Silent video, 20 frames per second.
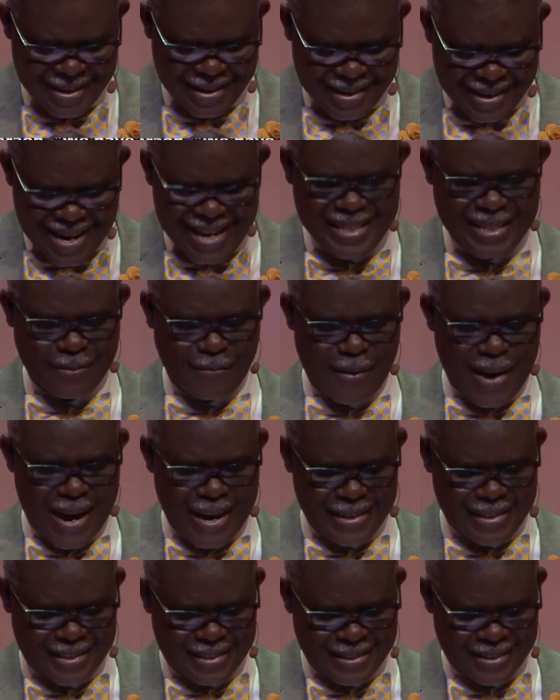Next
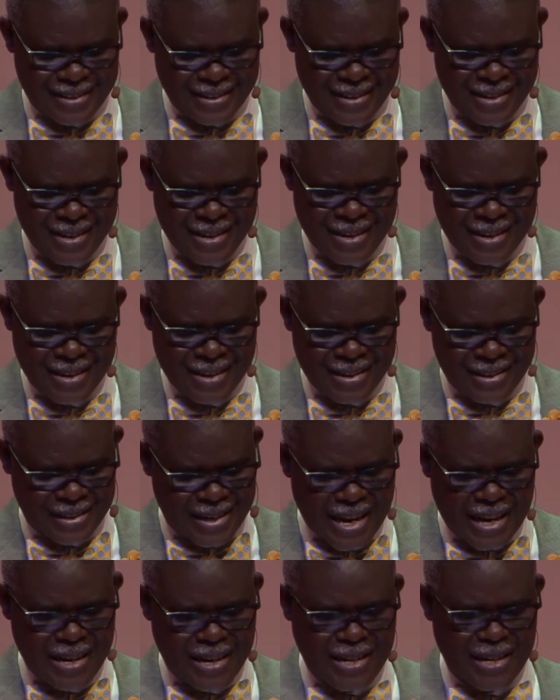verse. It's
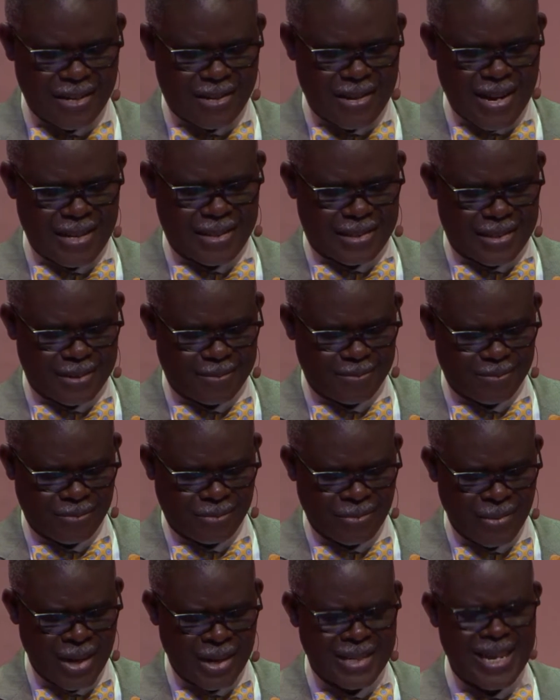getting interesting.
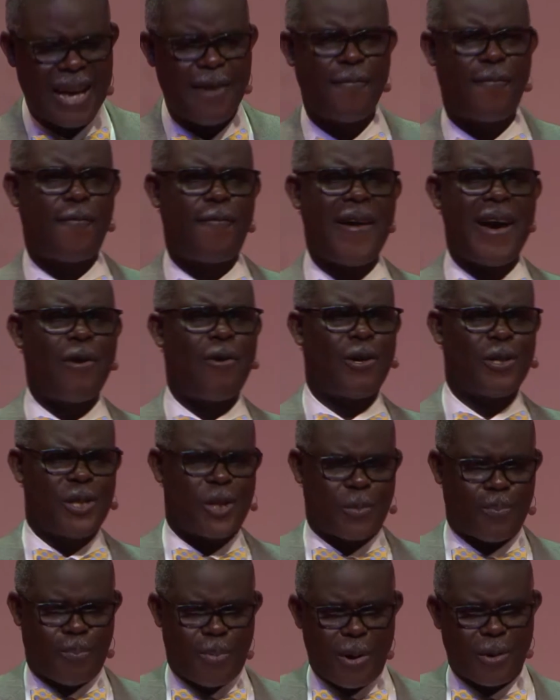Then Pharaoh
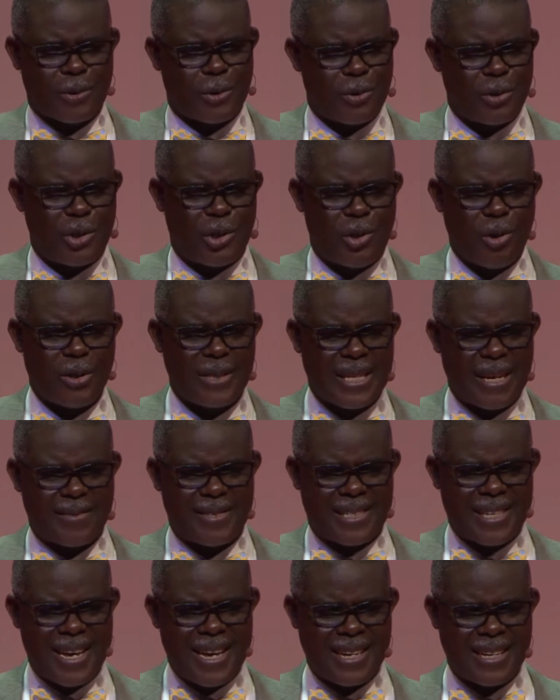spoke to Joseph,
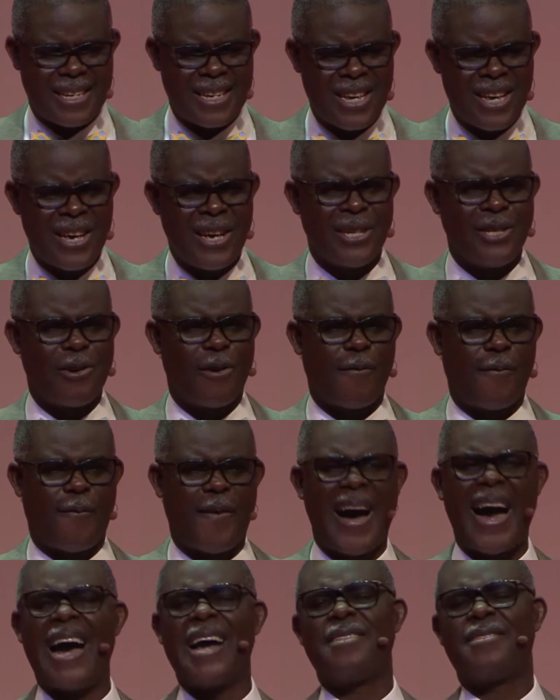saying, your
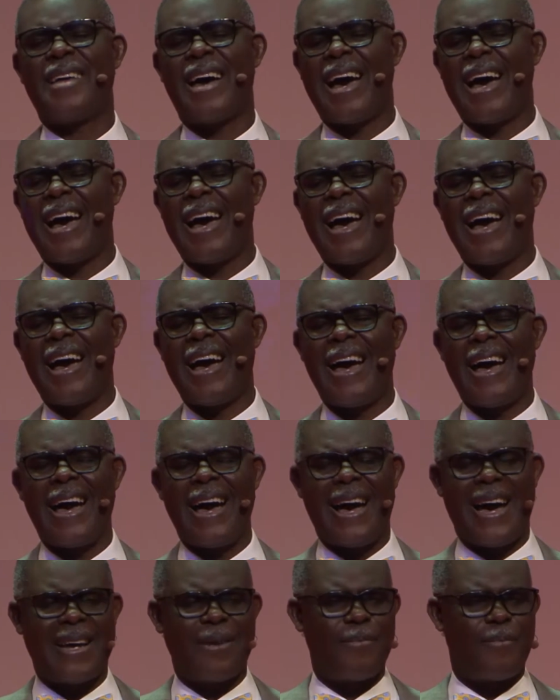father
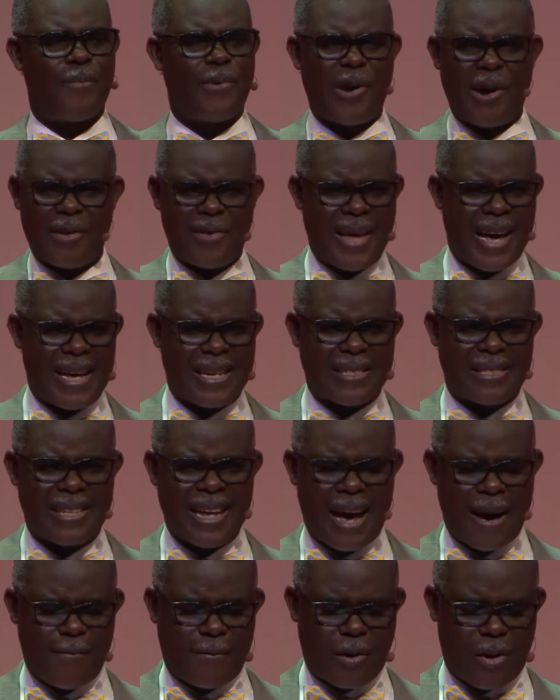and brothers
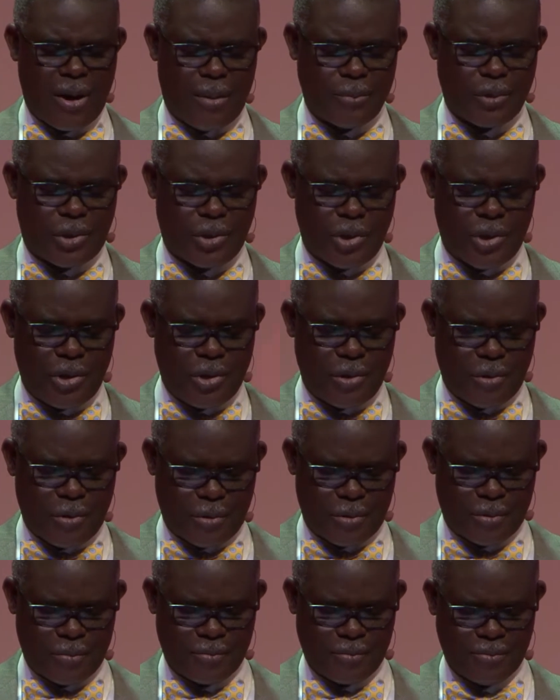have come to you.
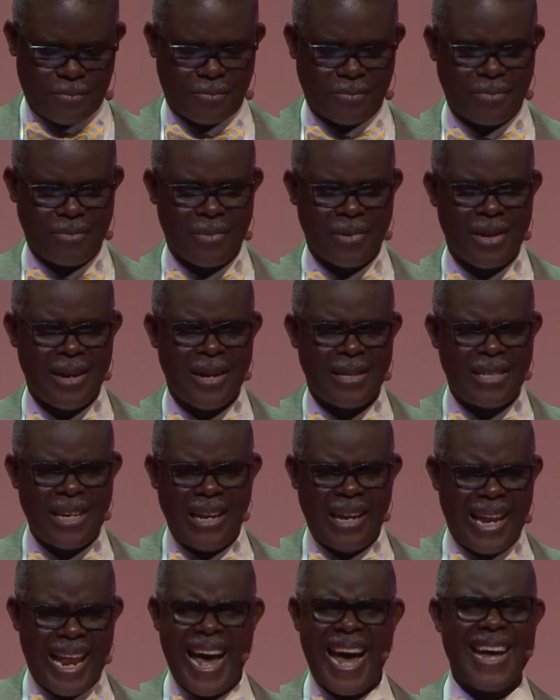The
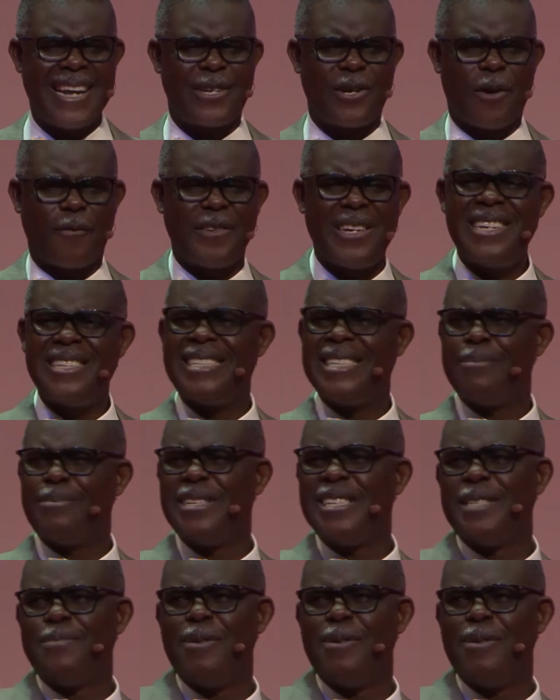land of Egypt is